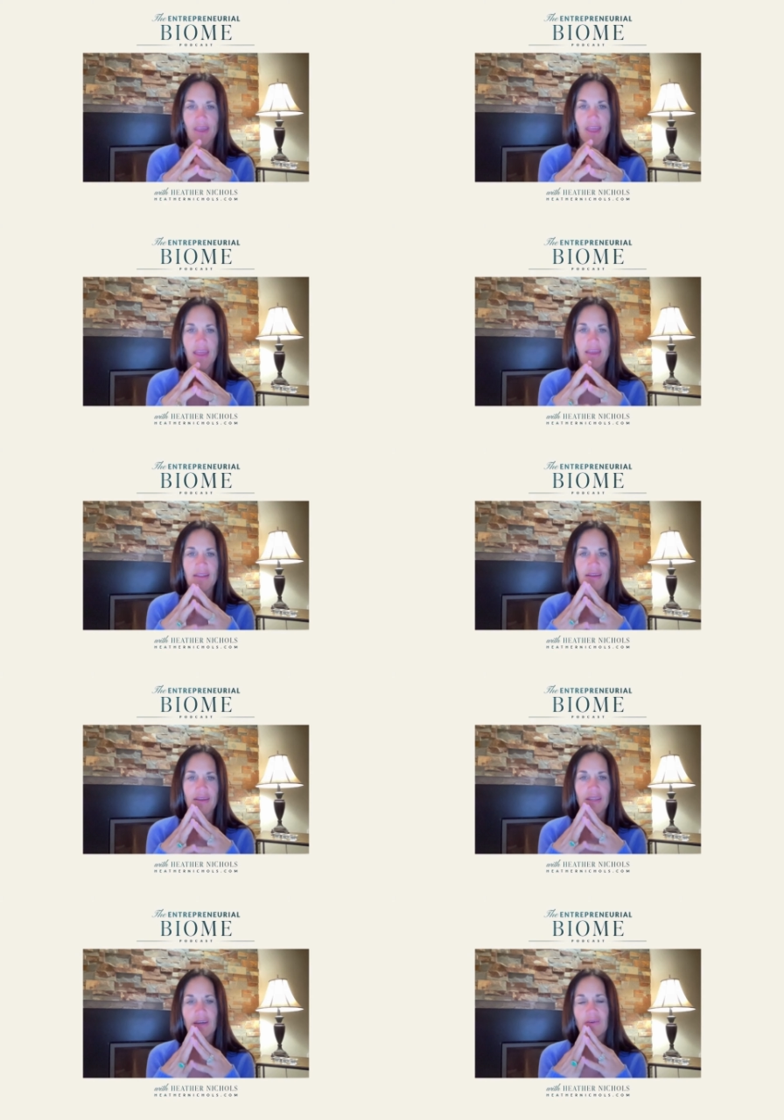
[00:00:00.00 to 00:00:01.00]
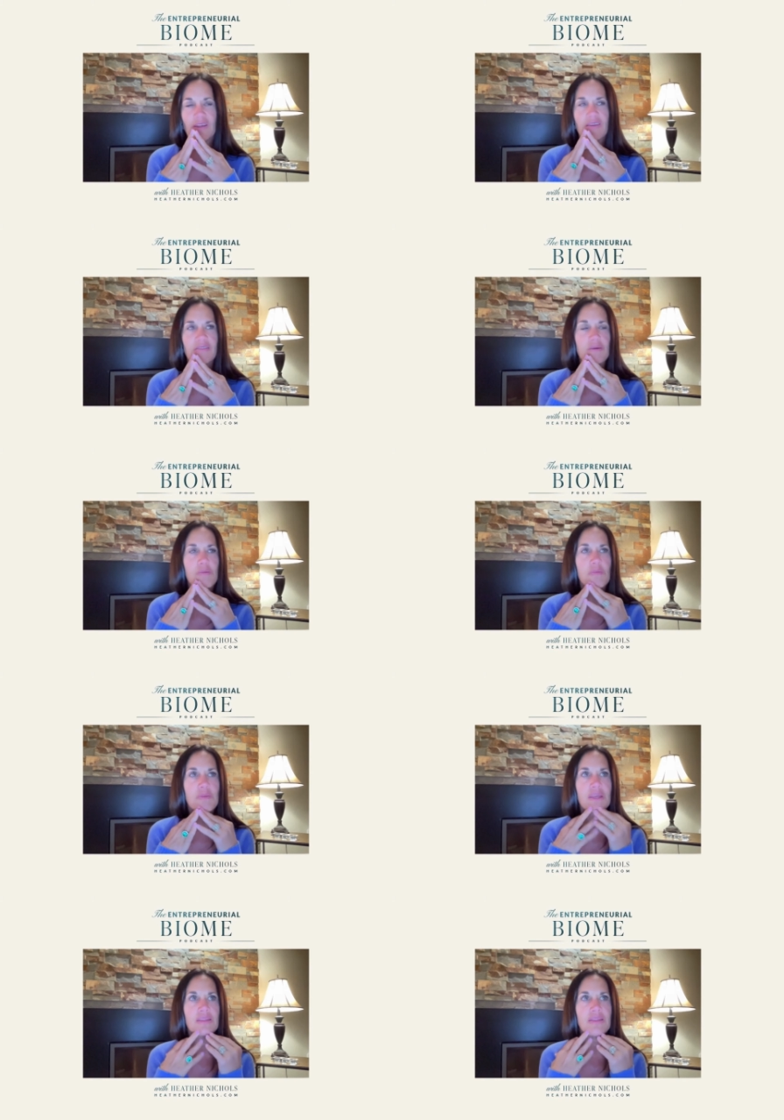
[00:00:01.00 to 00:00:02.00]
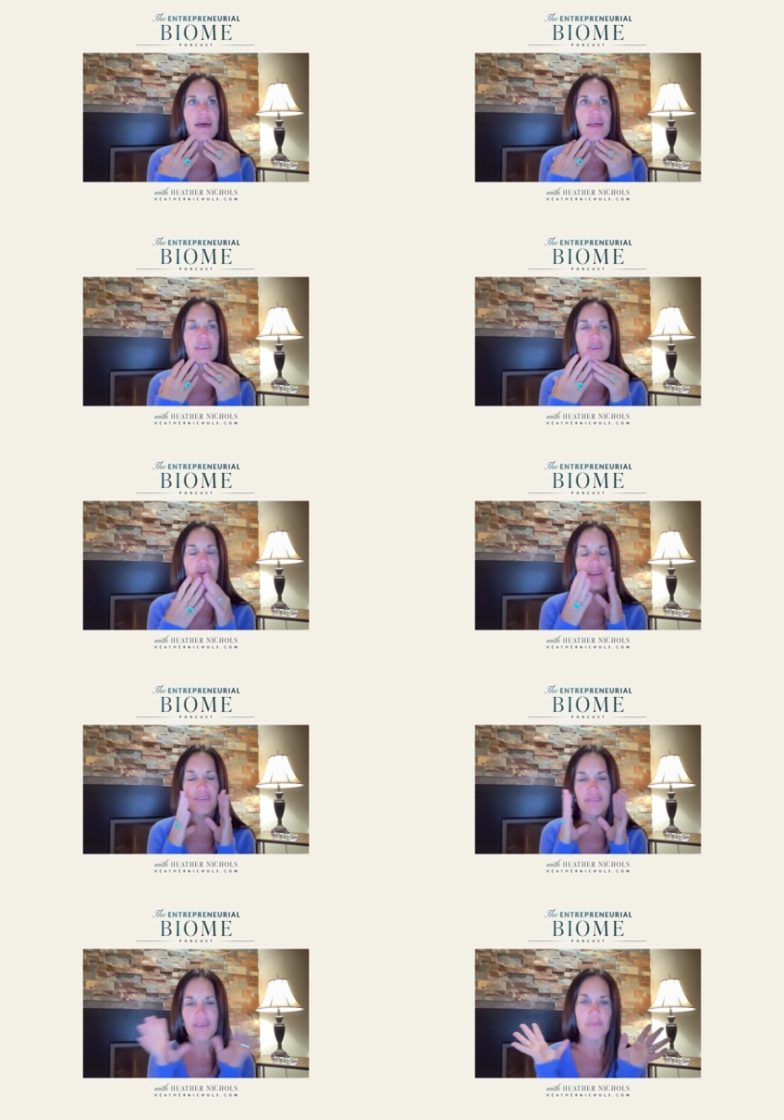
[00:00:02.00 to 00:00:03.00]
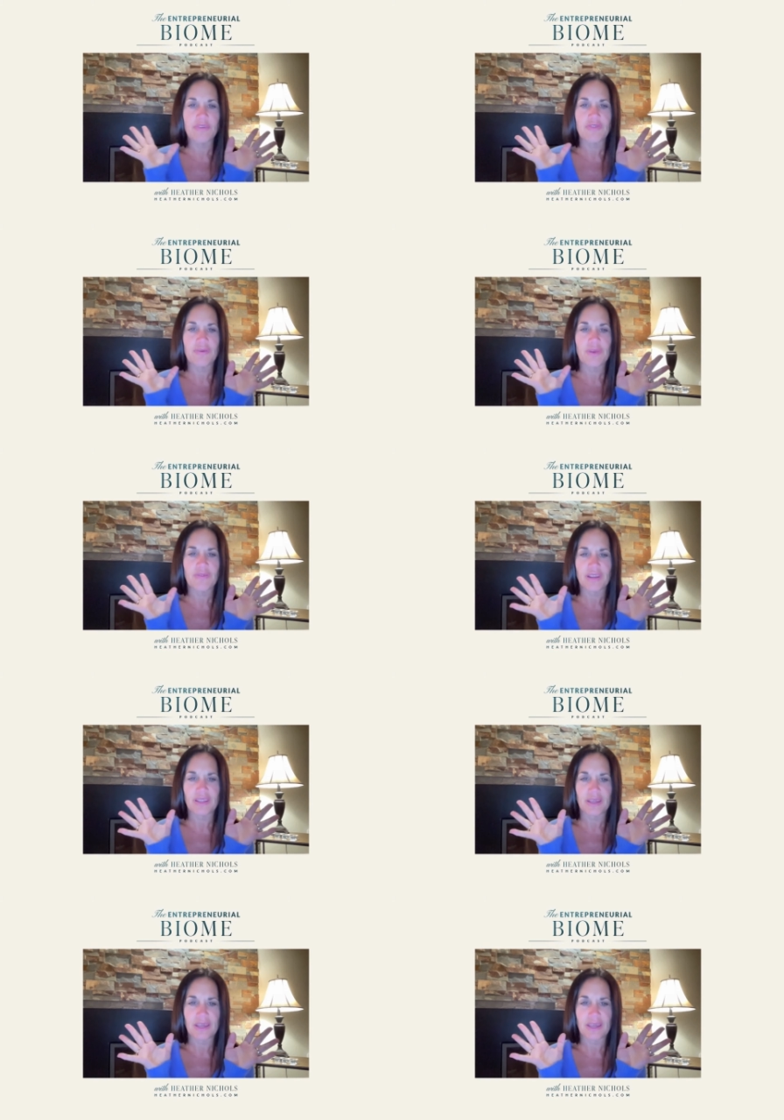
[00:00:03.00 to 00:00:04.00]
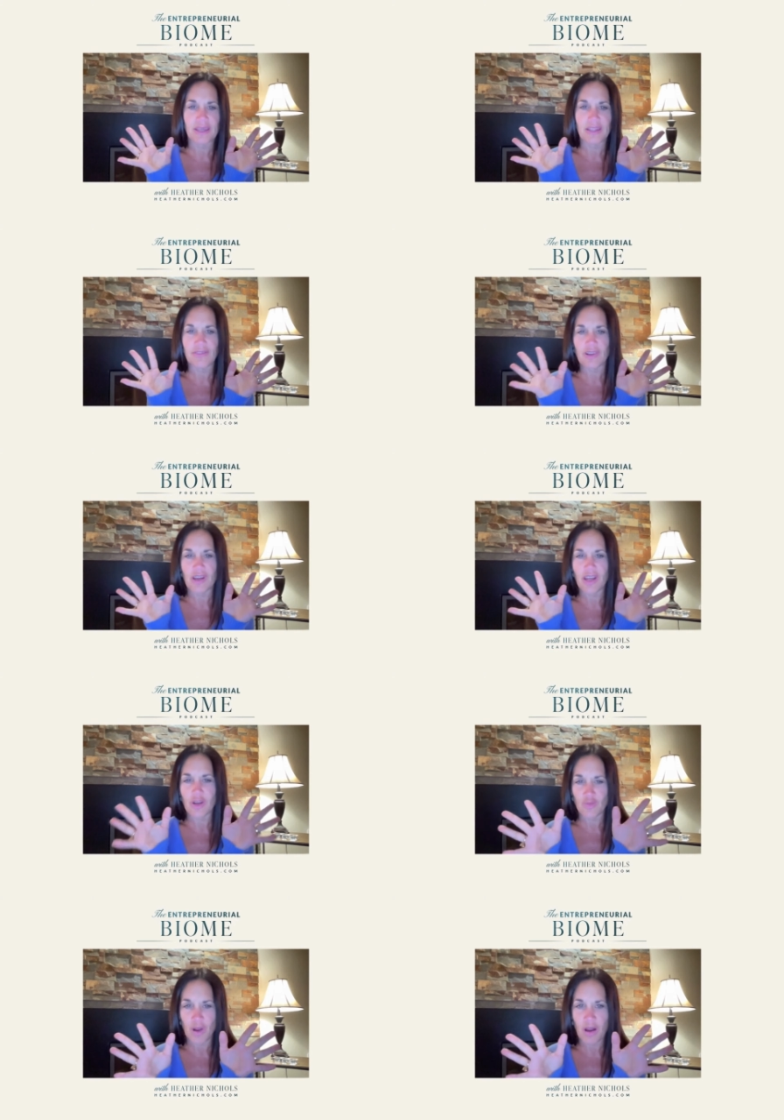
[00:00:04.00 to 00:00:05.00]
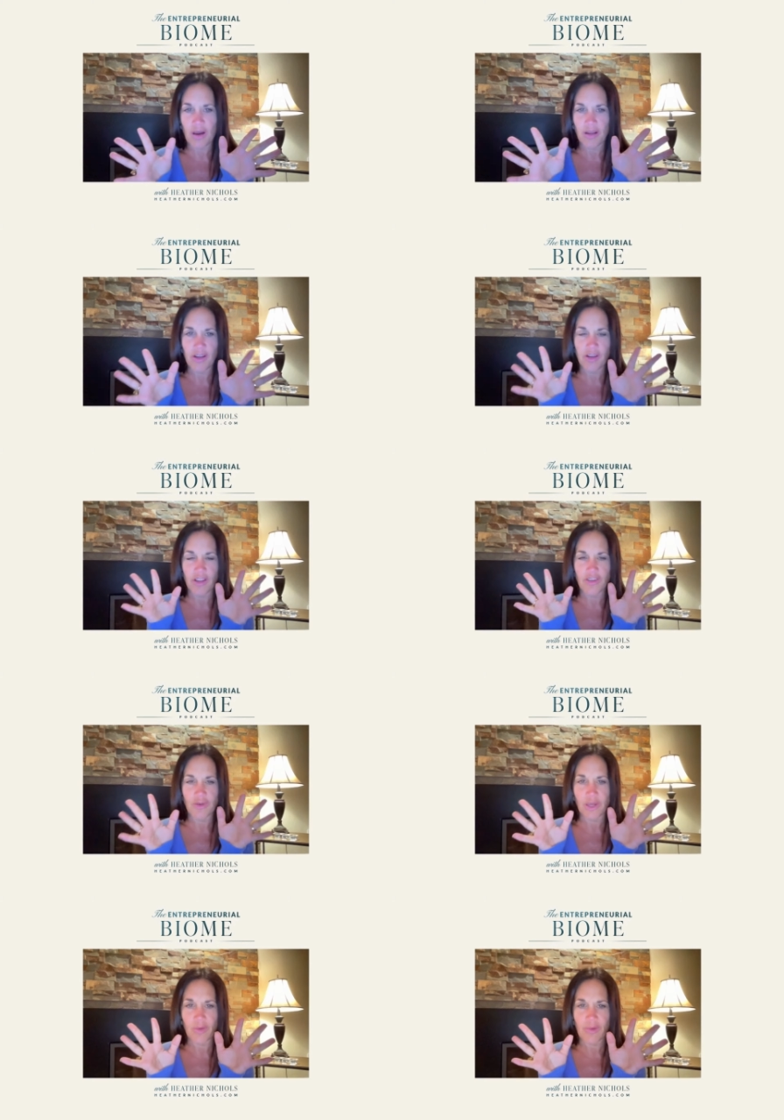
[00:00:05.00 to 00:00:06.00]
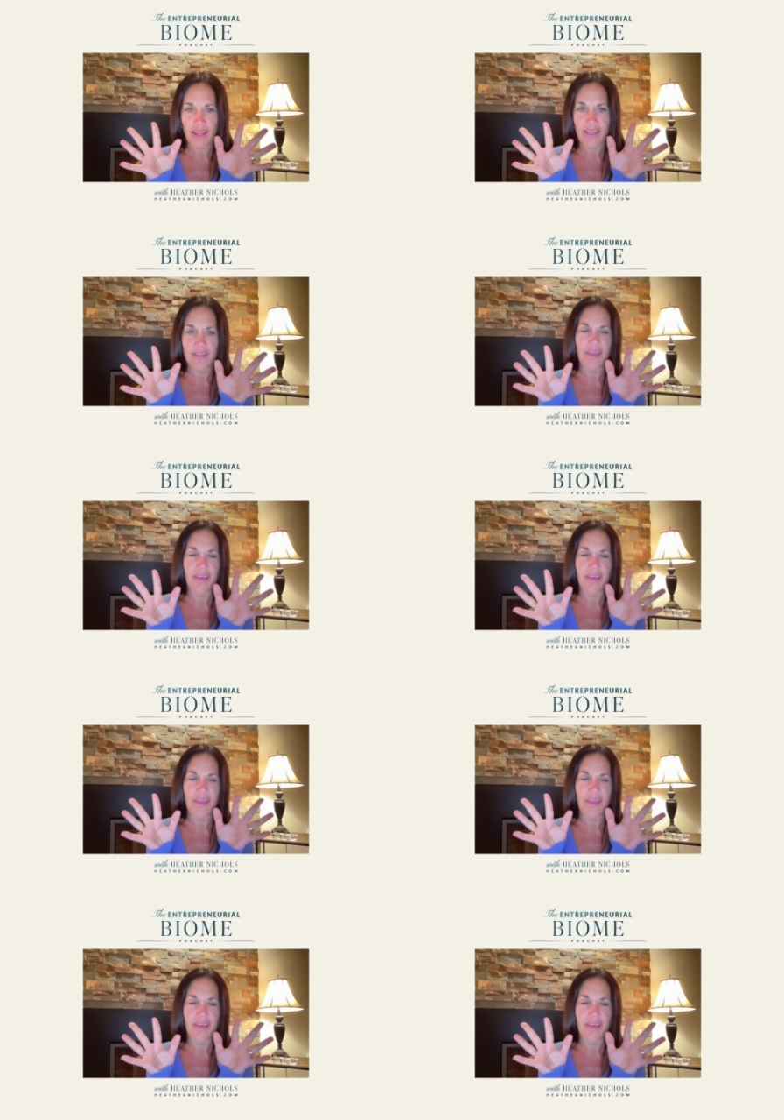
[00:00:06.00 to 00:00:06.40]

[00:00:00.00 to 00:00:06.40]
And, you know, it doesn't mean that you're exempt from everything. And if you're not, you're wrong, or you're not doing it right.